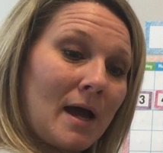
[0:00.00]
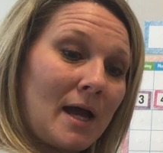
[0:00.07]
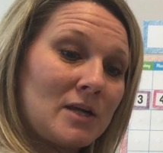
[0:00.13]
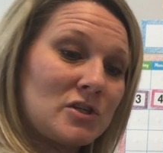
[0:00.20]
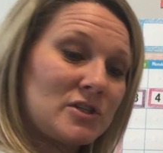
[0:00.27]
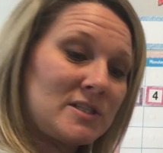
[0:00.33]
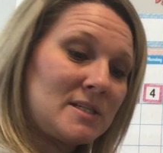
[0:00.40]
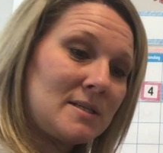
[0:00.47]
I
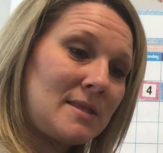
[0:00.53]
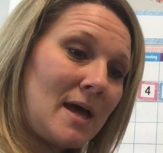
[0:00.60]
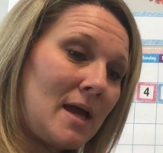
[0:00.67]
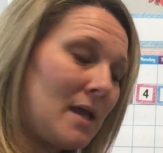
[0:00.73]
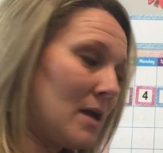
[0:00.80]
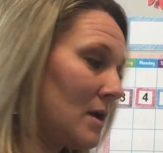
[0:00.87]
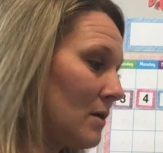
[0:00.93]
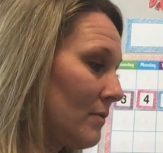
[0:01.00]
just did
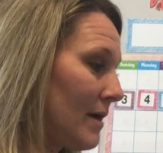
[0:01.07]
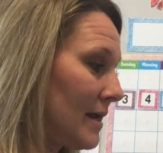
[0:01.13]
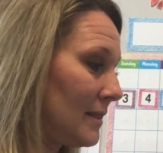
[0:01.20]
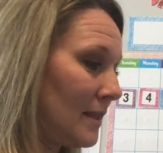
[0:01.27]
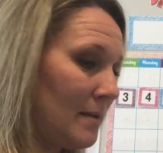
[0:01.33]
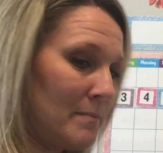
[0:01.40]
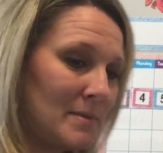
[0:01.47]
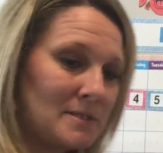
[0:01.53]
that
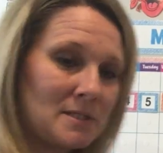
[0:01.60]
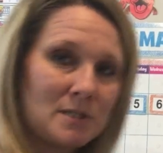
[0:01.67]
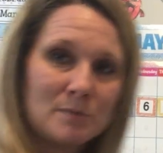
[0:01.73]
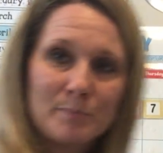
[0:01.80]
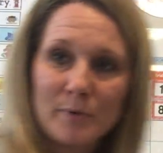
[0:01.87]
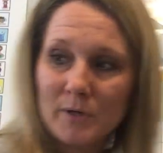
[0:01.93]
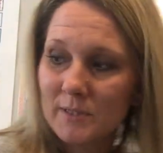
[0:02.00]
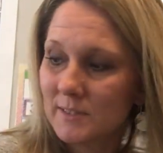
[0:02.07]
incorrectly.
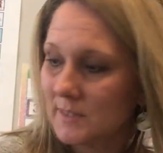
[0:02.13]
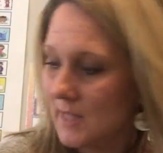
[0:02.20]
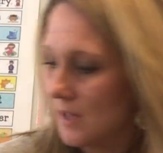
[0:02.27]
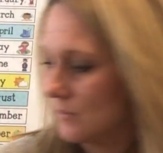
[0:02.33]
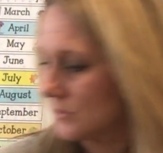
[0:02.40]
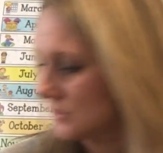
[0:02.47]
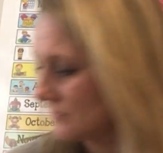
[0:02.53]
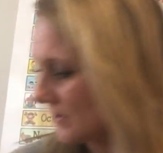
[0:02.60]
Mrs. Brooks,
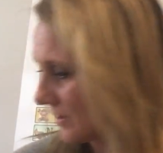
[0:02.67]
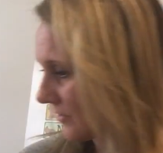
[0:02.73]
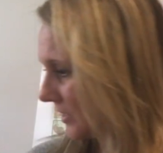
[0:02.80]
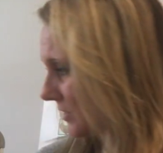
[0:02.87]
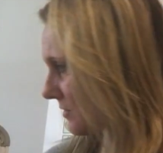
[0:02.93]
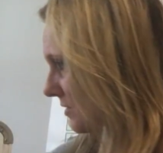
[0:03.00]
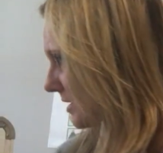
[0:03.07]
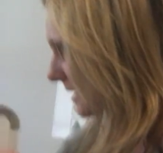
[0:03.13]
that was very
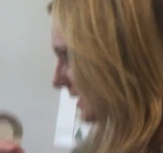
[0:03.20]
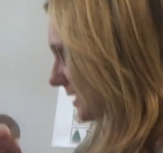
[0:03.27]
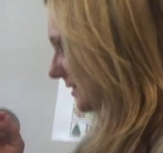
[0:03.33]
naughty.